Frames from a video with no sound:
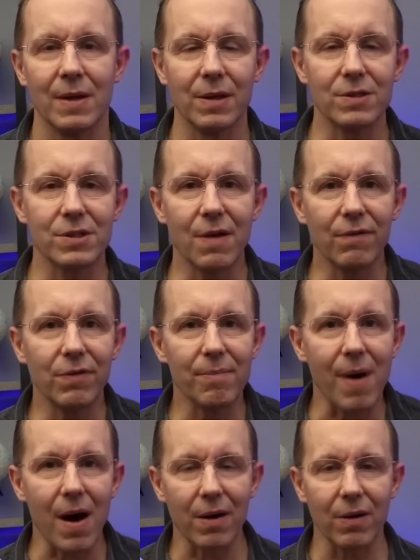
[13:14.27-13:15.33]
Let's give the
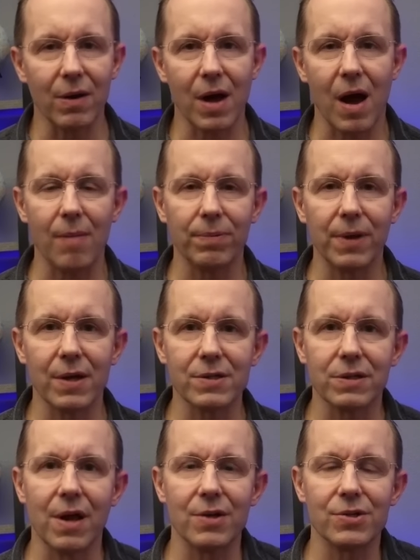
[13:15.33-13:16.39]
model a complex
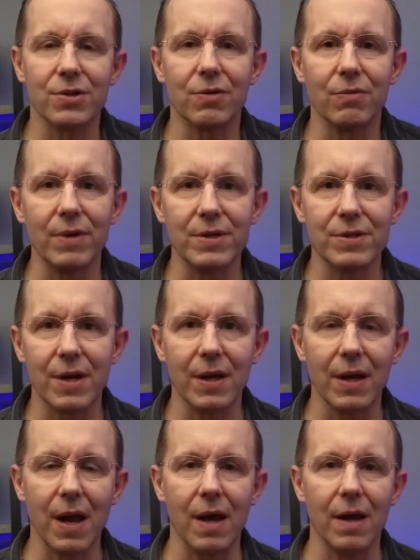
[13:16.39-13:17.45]
logical
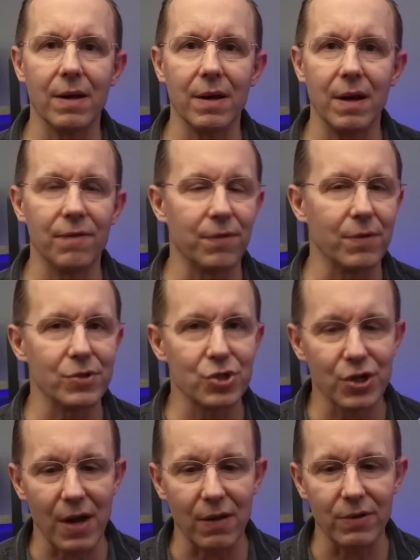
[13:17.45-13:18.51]
reasoning and inference
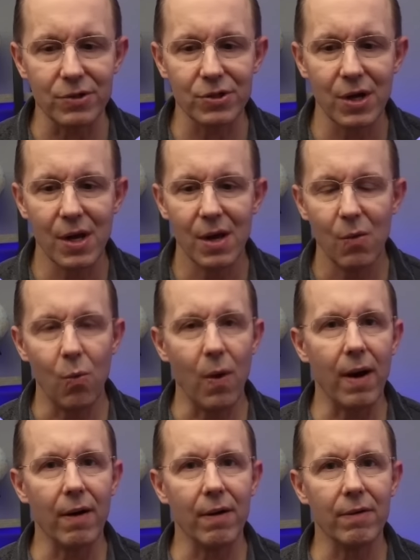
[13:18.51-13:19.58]
challenge
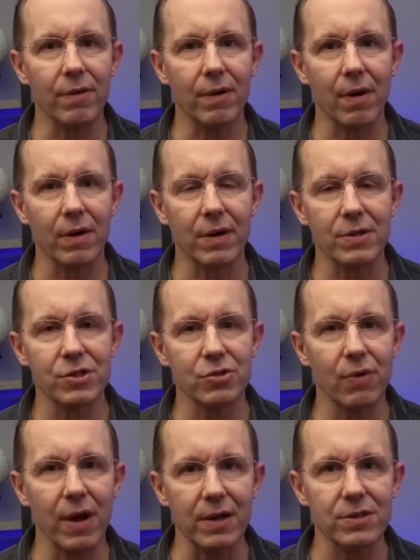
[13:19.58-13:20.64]
where there are
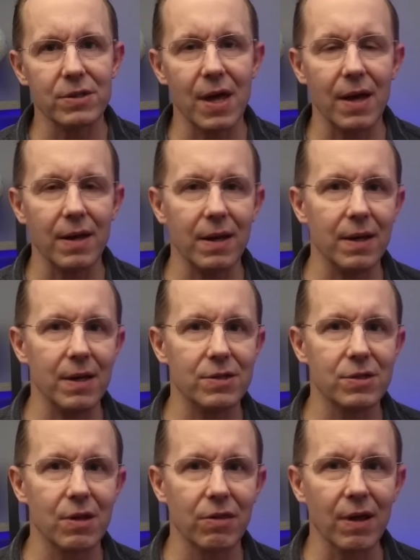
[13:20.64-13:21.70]
constraints that it needs
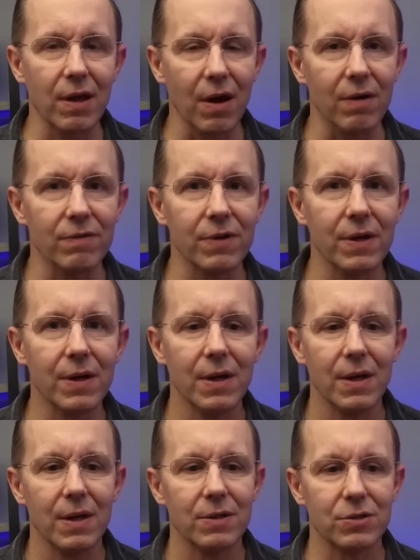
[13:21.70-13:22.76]
to think of
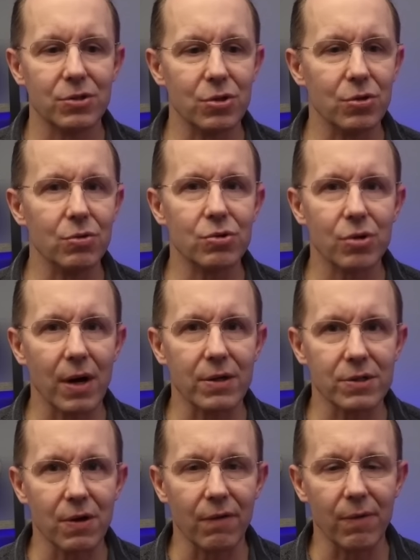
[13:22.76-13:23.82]
to try to
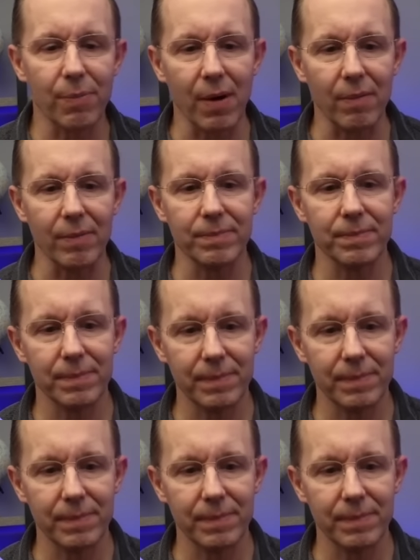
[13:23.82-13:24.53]
solve the problem.